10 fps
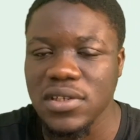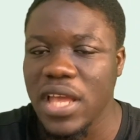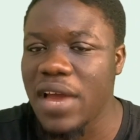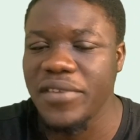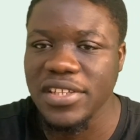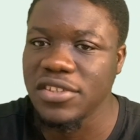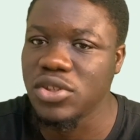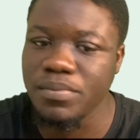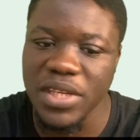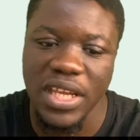Everything
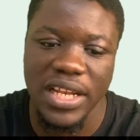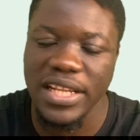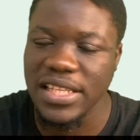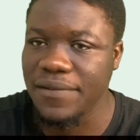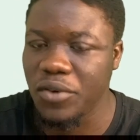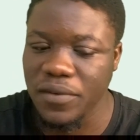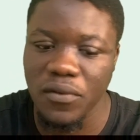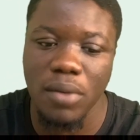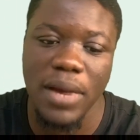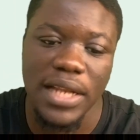should be in a default
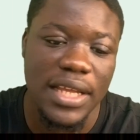format.